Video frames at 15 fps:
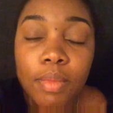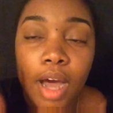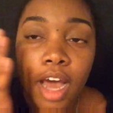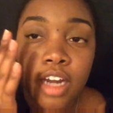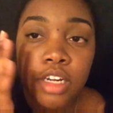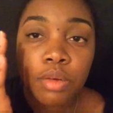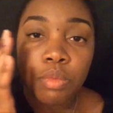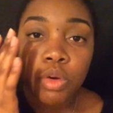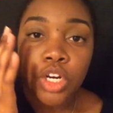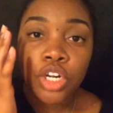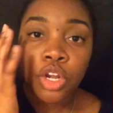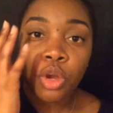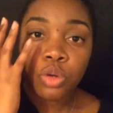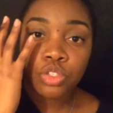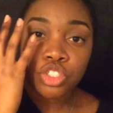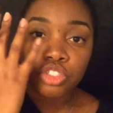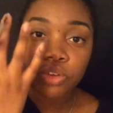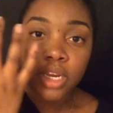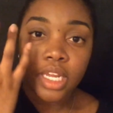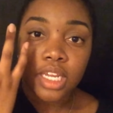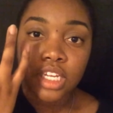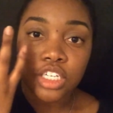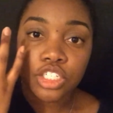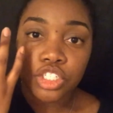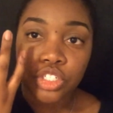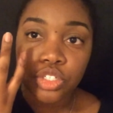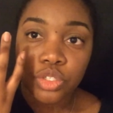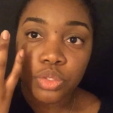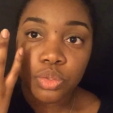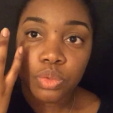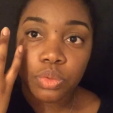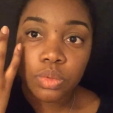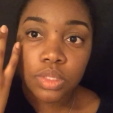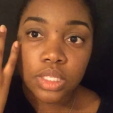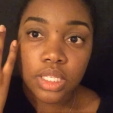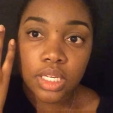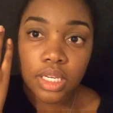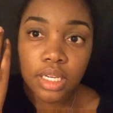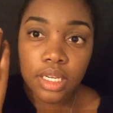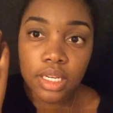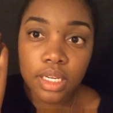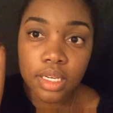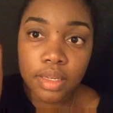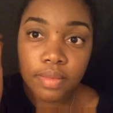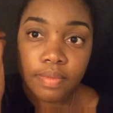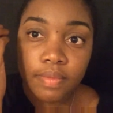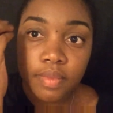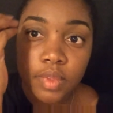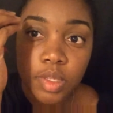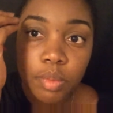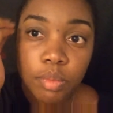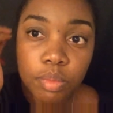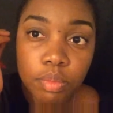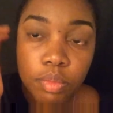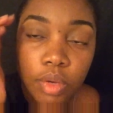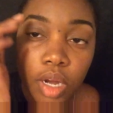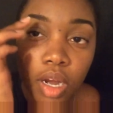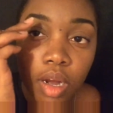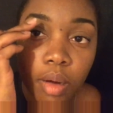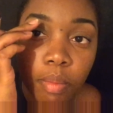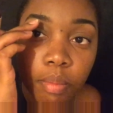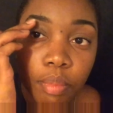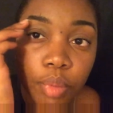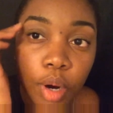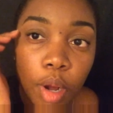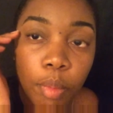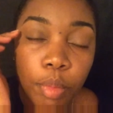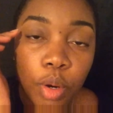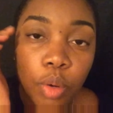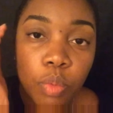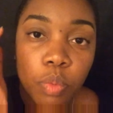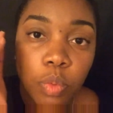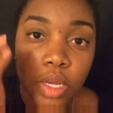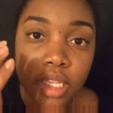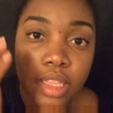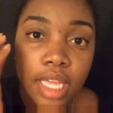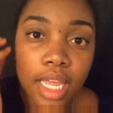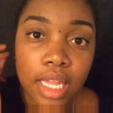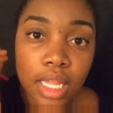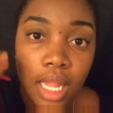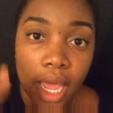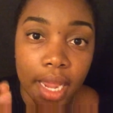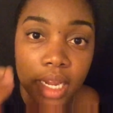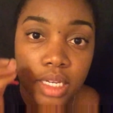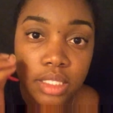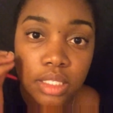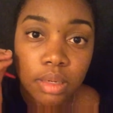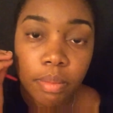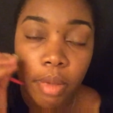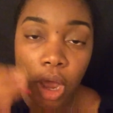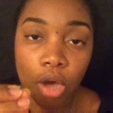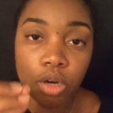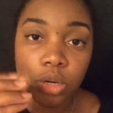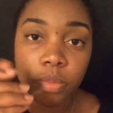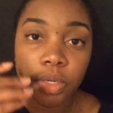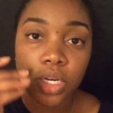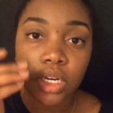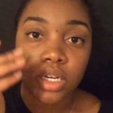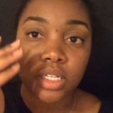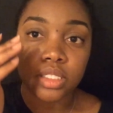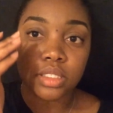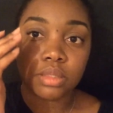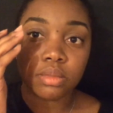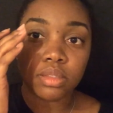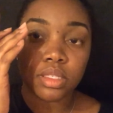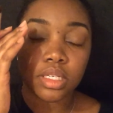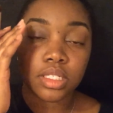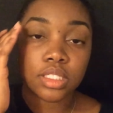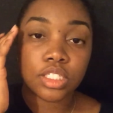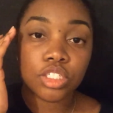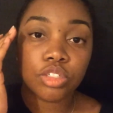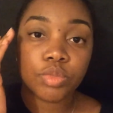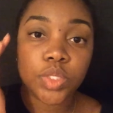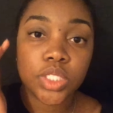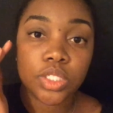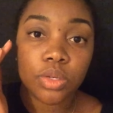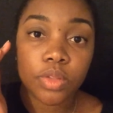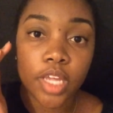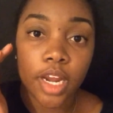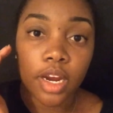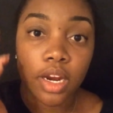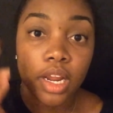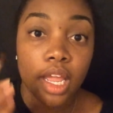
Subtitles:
I didn't want to go straight into the brow bone with a light powder because the concealer was still there.